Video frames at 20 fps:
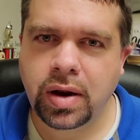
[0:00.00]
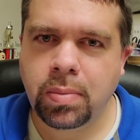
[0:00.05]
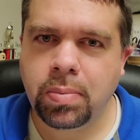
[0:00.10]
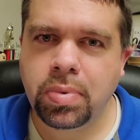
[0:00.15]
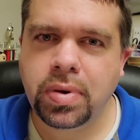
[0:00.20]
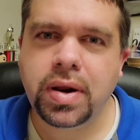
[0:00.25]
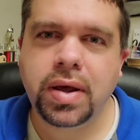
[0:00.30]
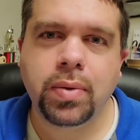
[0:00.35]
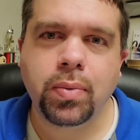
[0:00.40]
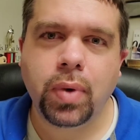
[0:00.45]

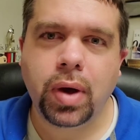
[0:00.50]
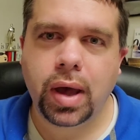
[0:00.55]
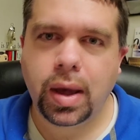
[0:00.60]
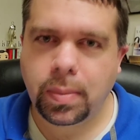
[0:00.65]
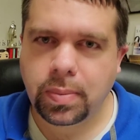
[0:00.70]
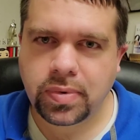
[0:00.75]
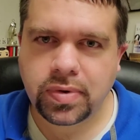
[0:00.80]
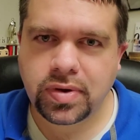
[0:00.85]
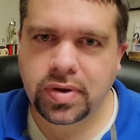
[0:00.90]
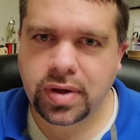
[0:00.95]
putting
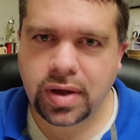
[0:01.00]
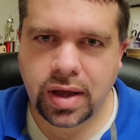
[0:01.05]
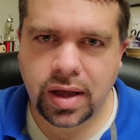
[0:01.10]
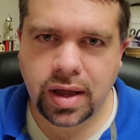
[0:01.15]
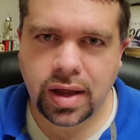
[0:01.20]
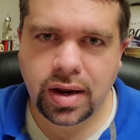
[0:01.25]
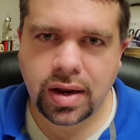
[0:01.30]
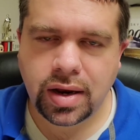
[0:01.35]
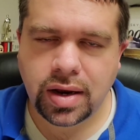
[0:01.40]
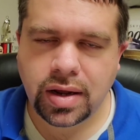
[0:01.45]
ramps
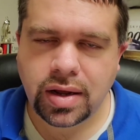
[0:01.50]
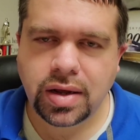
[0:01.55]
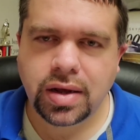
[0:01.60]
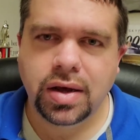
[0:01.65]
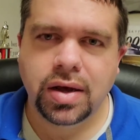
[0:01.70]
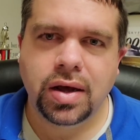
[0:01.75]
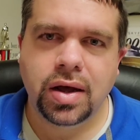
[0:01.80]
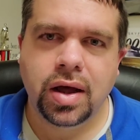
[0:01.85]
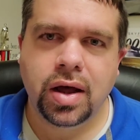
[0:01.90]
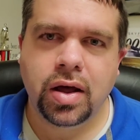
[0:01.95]
in
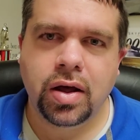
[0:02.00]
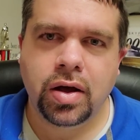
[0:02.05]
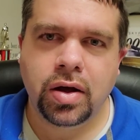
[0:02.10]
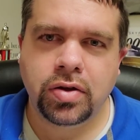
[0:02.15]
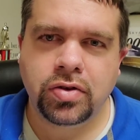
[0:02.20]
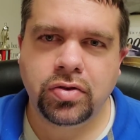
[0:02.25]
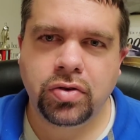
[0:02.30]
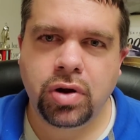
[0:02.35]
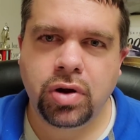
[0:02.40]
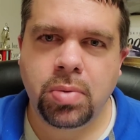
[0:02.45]
a
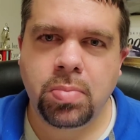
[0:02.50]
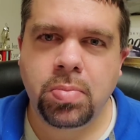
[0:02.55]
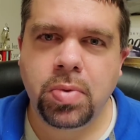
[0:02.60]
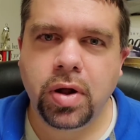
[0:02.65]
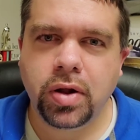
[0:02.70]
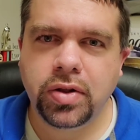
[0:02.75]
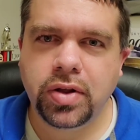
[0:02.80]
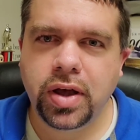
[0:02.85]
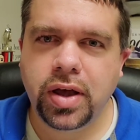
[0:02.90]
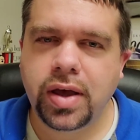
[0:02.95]
certain
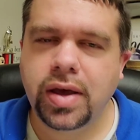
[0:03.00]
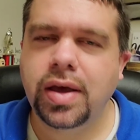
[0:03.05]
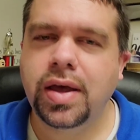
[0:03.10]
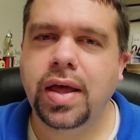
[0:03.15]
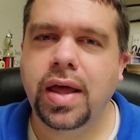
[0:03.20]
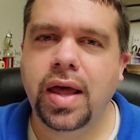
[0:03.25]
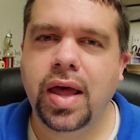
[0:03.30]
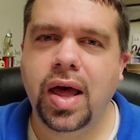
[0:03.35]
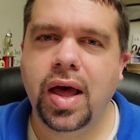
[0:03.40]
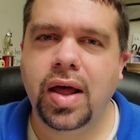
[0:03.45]
building,
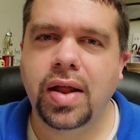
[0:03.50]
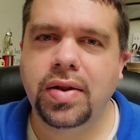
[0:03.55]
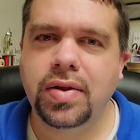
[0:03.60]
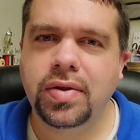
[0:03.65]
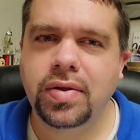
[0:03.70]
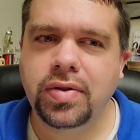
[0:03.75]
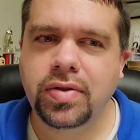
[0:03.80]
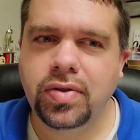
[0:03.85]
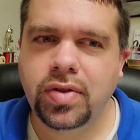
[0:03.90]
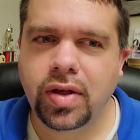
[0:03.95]
and
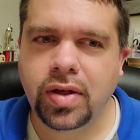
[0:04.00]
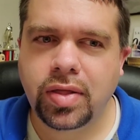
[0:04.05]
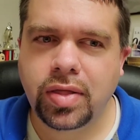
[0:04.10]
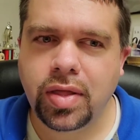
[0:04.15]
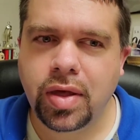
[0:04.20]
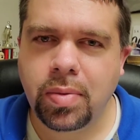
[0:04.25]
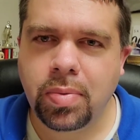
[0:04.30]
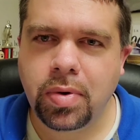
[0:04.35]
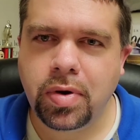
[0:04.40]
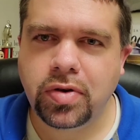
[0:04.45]
like
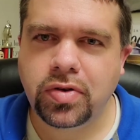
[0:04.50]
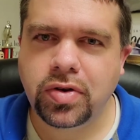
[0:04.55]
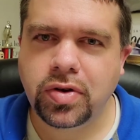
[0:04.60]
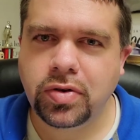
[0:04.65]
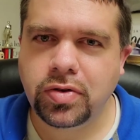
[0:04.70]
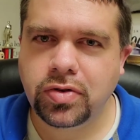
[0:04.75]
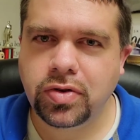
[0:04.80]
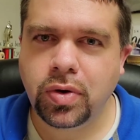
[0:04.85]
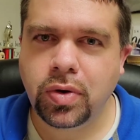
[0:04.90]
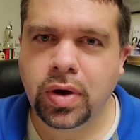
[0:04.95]
the person
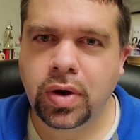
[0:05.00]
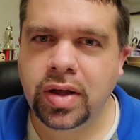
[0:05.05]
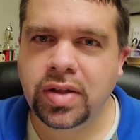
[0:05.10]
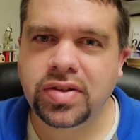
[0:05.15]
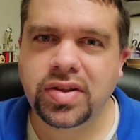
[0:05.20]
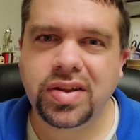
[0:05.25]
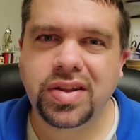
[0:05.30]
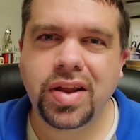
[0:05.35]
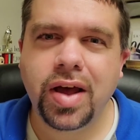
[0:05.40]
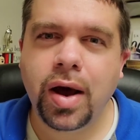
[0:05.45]
who's doing it's
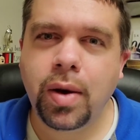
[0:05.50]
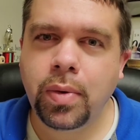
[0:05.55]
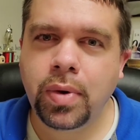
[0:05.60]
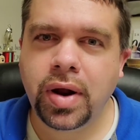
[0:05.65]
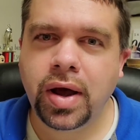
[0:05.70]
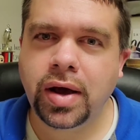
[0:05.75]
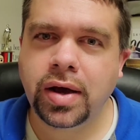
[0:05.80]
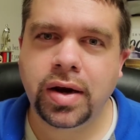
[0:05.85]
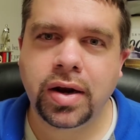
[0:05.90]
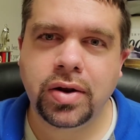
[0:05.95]
like, no, we're
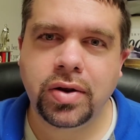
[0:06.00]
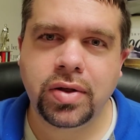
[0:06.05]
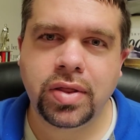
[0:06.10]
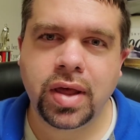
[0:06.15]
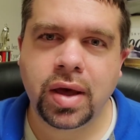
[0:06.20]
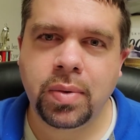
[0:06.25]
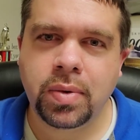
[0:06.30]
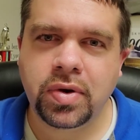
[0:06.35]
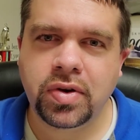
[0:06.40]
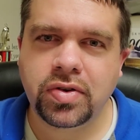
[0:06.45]
not going to do
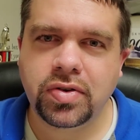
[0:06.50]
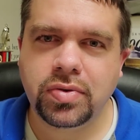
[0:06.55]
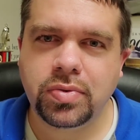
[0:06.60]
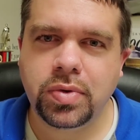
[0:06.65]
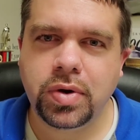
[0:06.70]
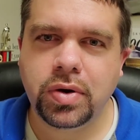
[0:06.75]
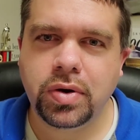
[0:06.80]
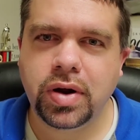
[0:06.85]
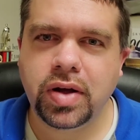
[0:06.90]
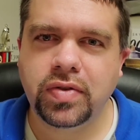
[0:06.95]
that. We
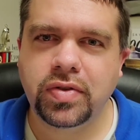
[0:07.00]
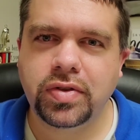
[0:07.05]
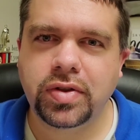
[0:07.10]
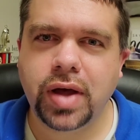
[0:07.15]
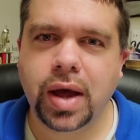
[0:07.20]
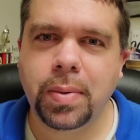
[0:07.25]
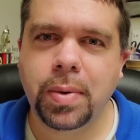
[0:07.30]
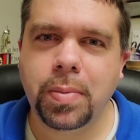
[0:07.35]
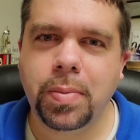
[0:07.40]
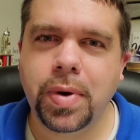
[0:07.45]
don't have the
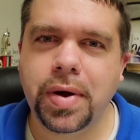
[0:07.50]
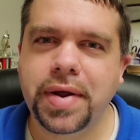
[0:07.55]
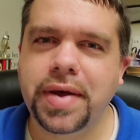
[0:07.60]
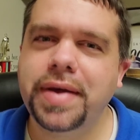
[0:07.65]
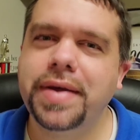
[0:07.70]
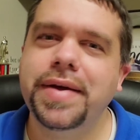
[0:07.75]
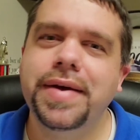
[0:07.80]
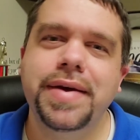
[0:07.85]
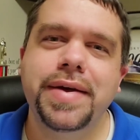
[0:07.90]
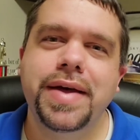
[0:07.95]
time or money.